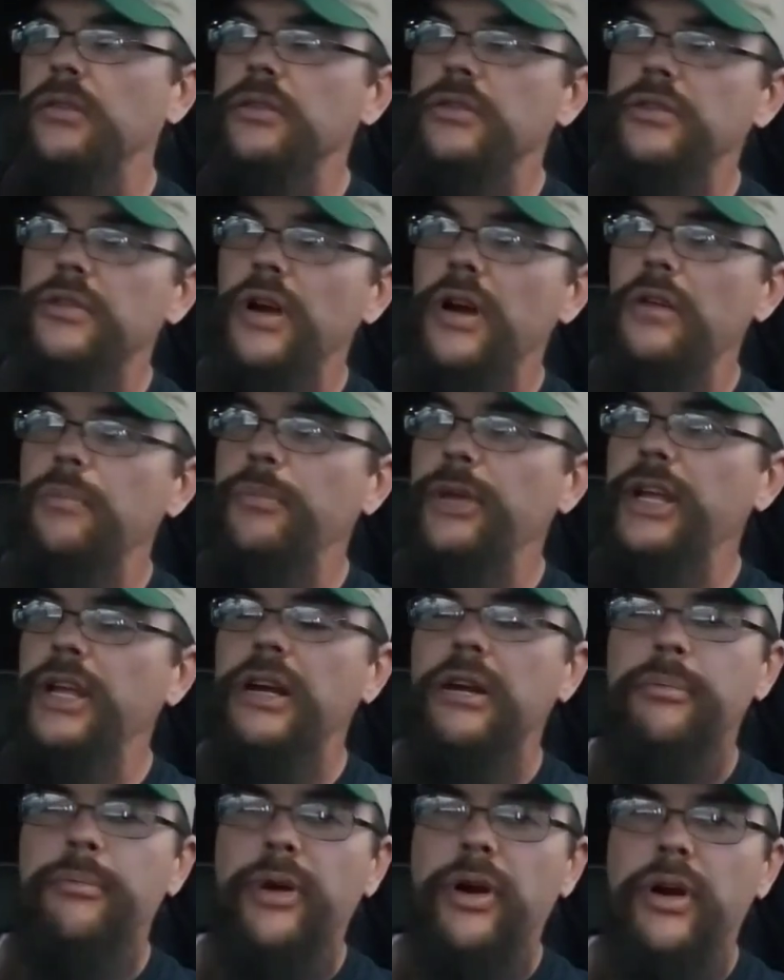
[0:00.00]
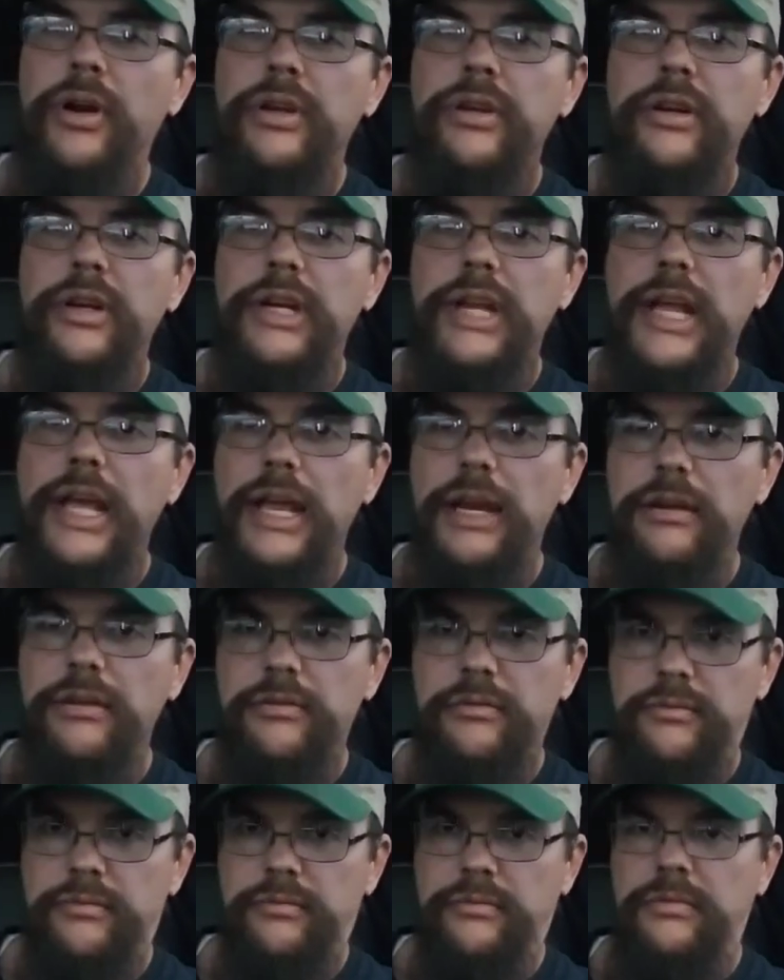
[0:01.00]
Start picking apart your debt.
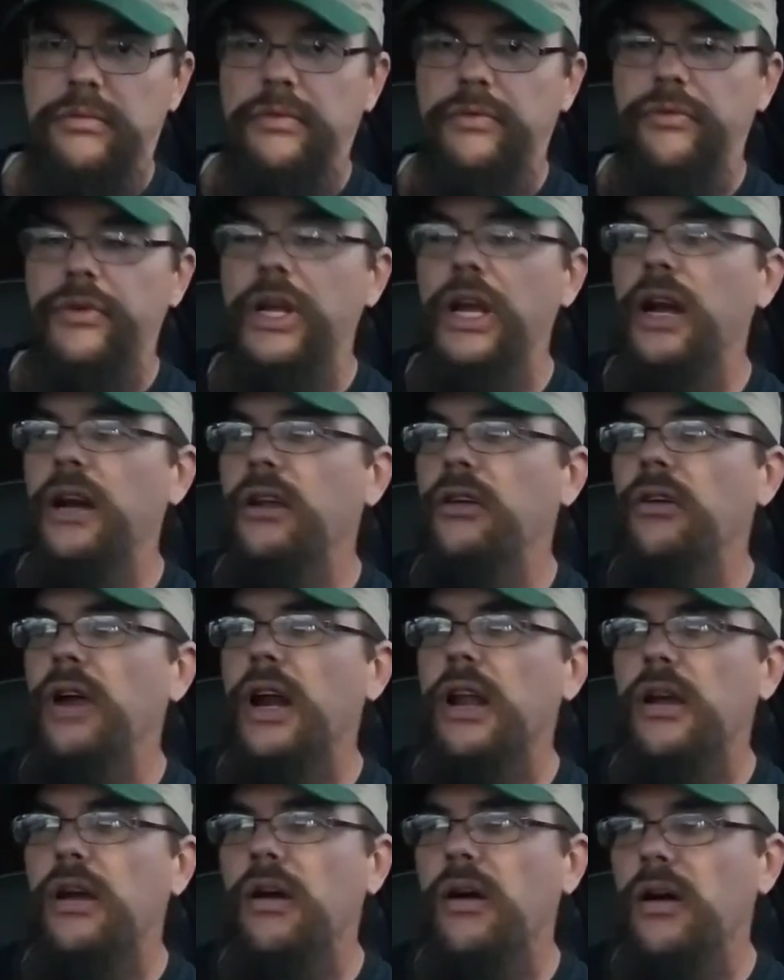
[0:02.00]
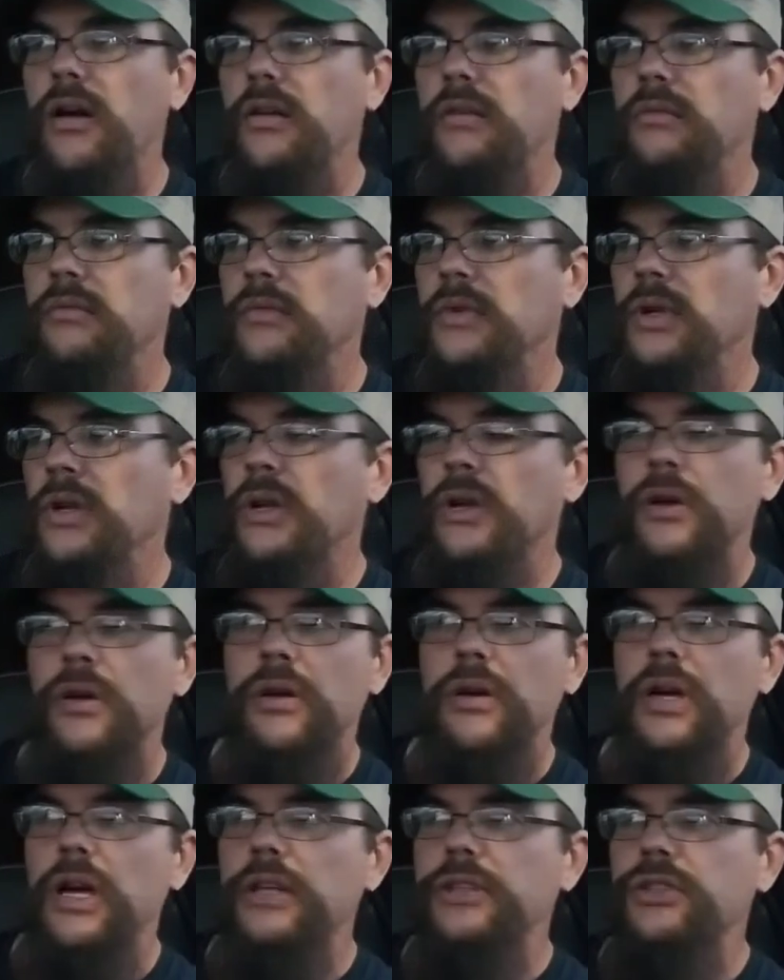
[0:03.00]
If you got a credit card
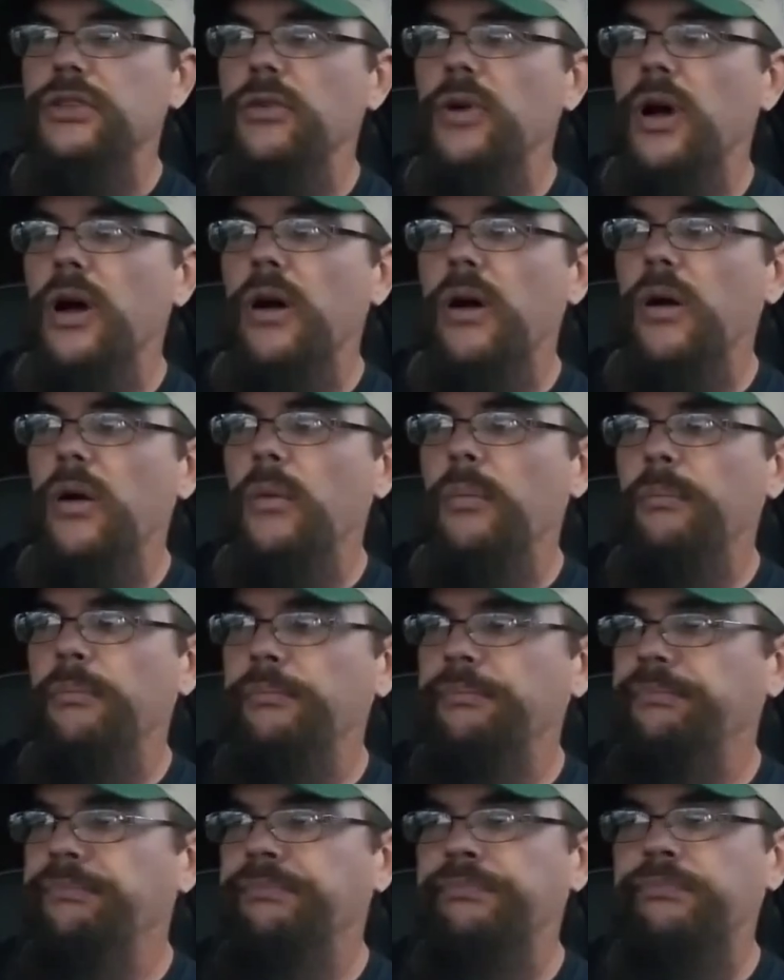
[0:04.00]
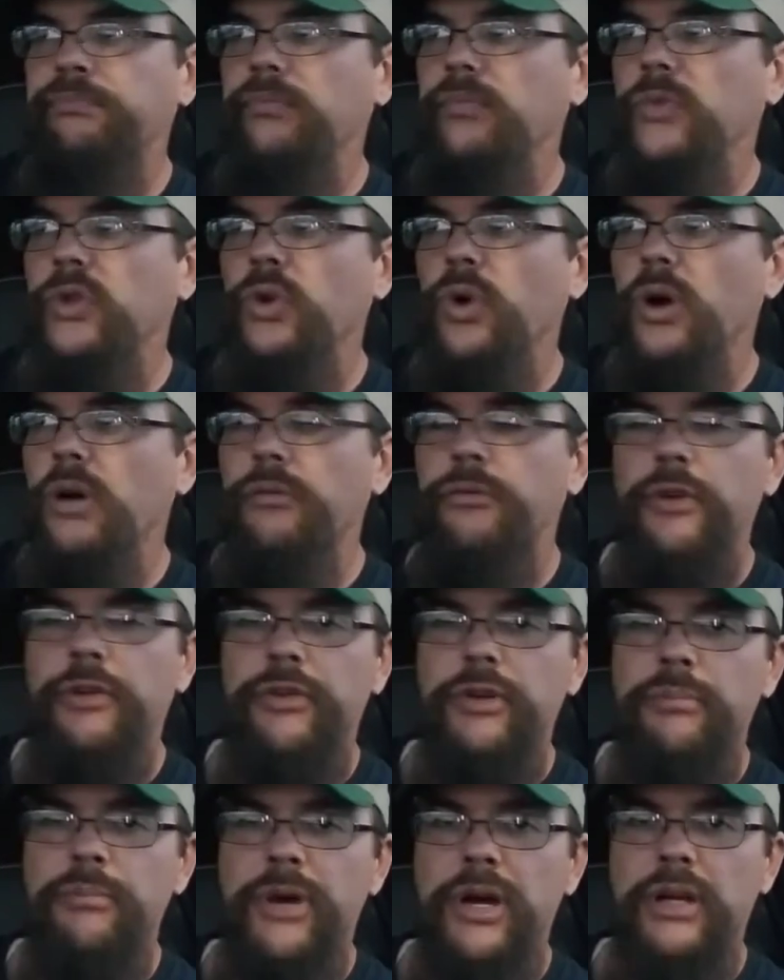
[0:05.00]
that you owe
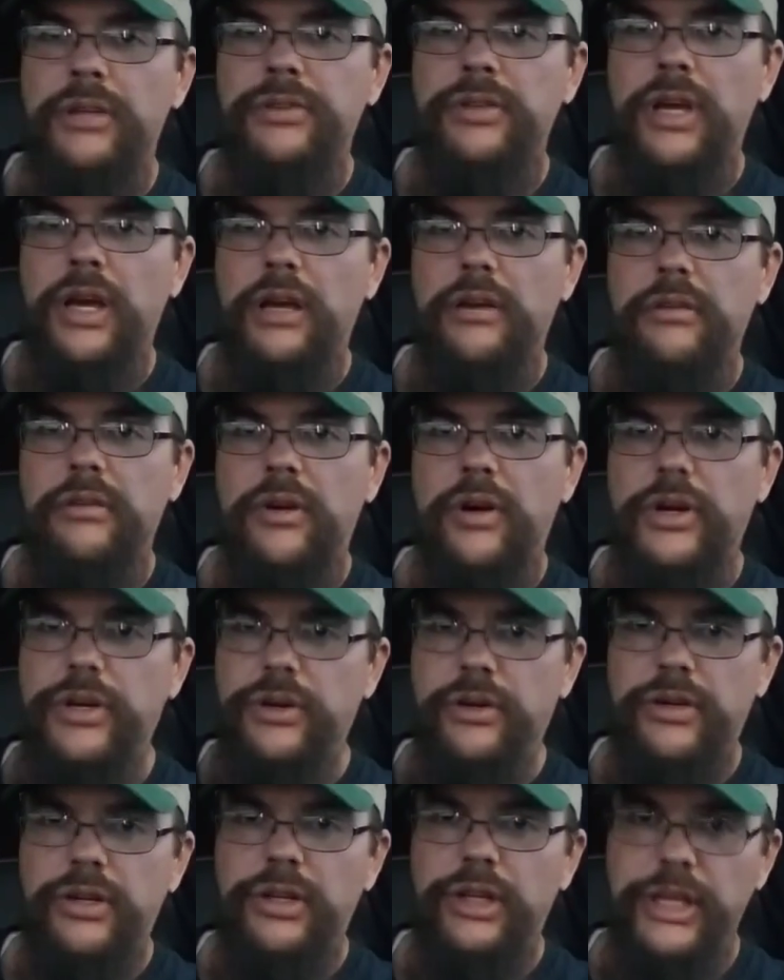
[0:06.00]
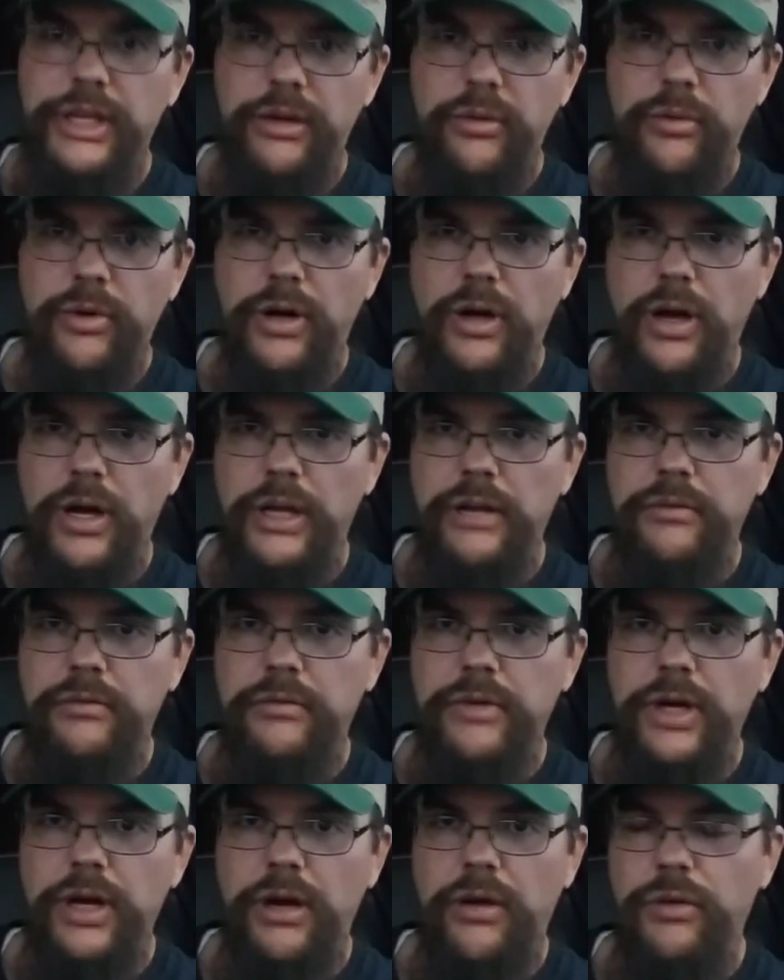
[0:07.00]
250 bucks on, or you're delinquent on it,
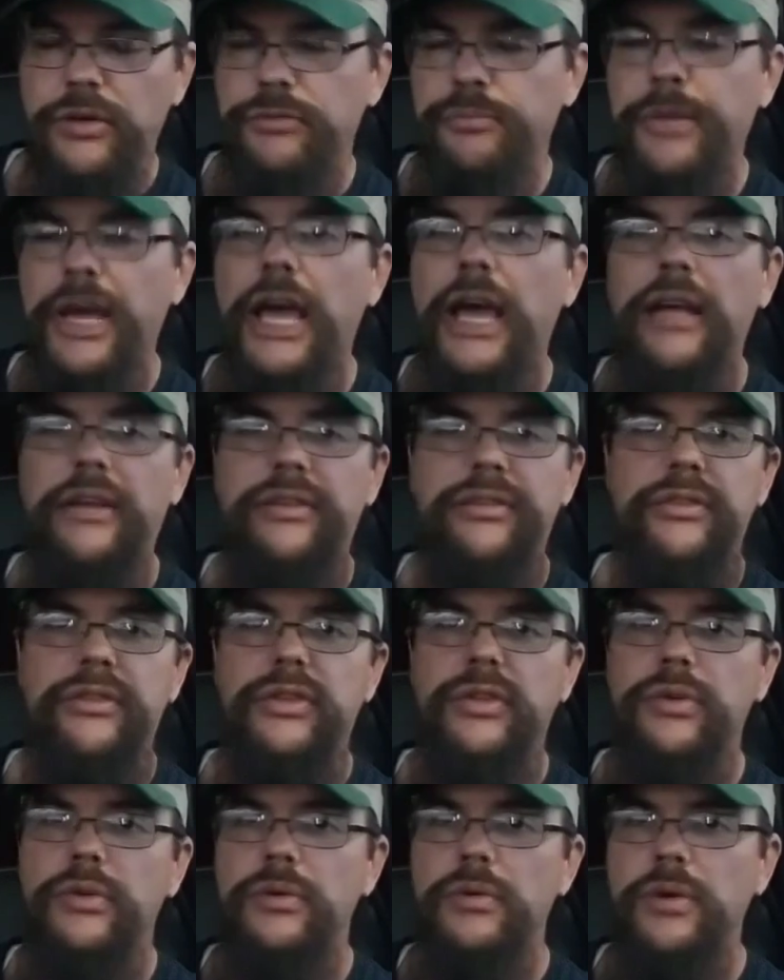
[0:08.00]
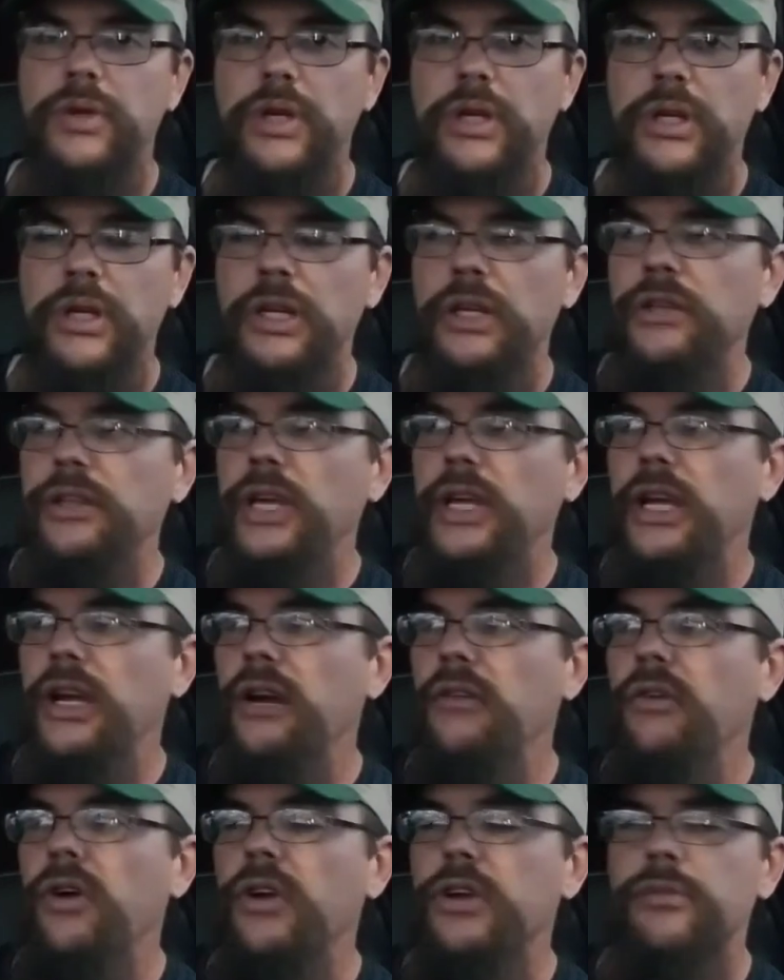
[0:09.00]
you know, it's past due. Take
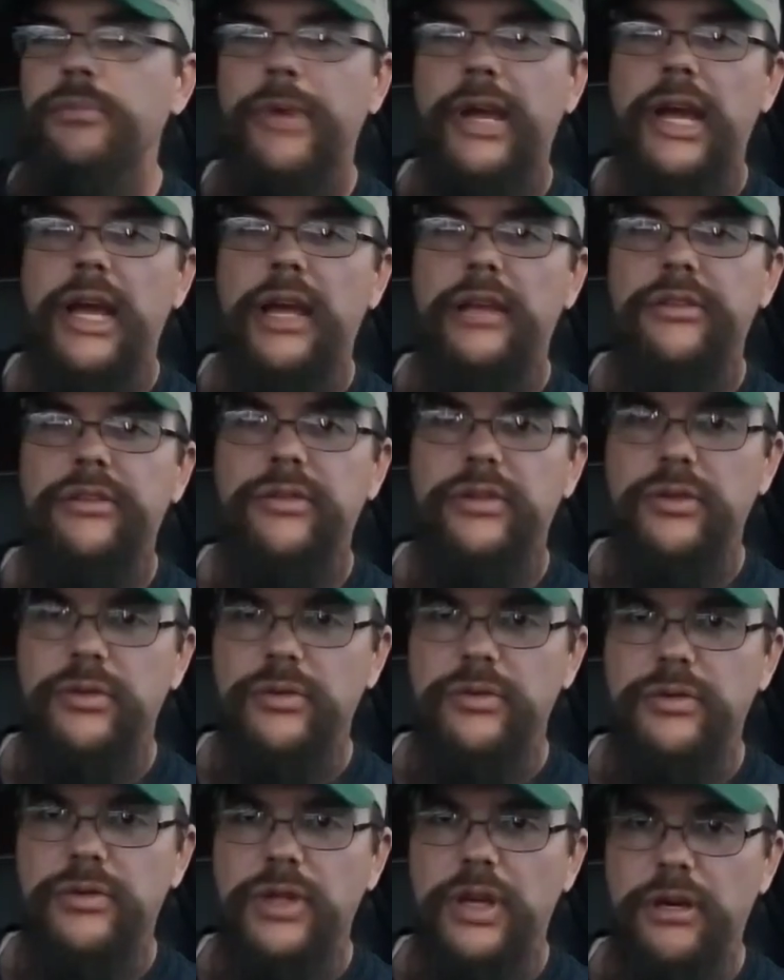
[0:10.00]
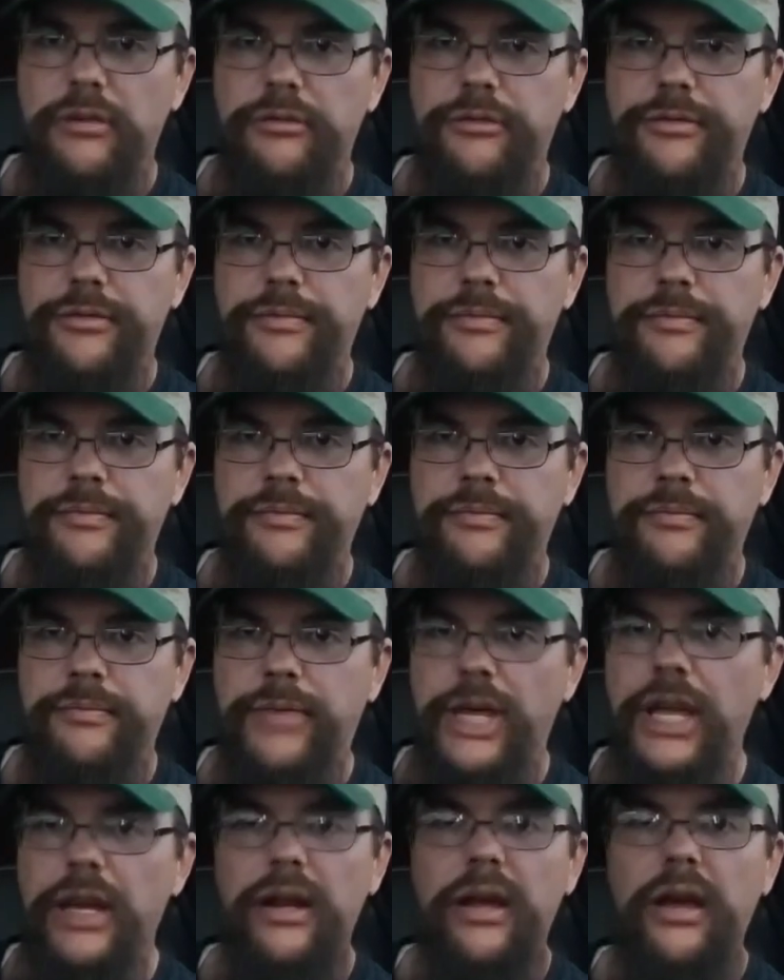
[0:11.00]
care of all your past due stuff.
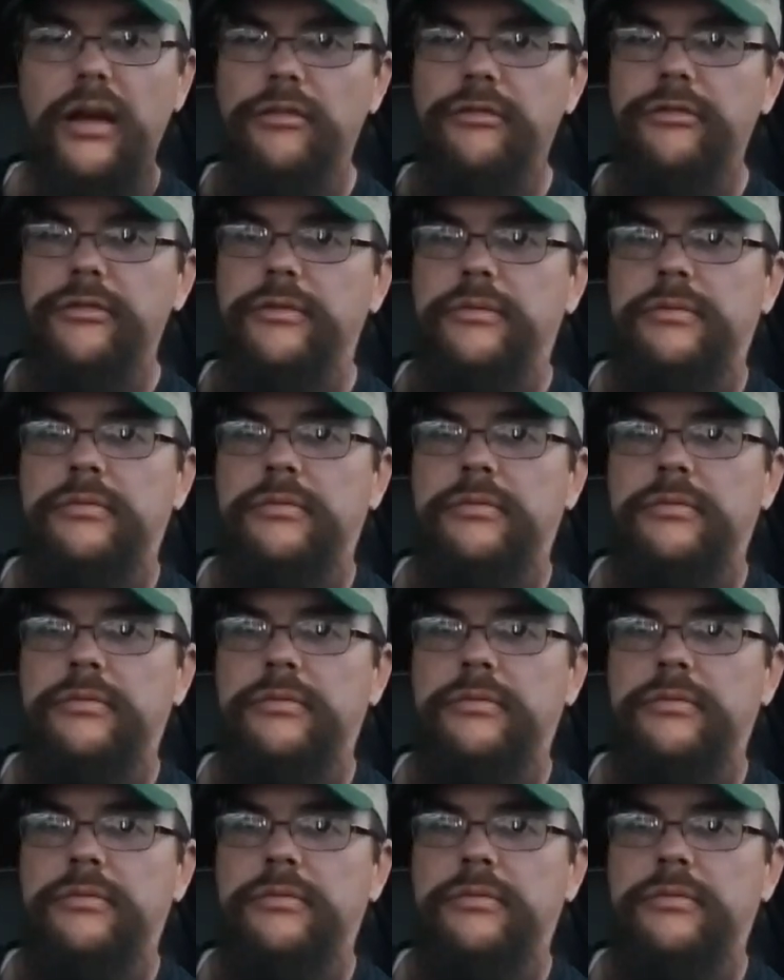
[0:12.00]
Pay it off.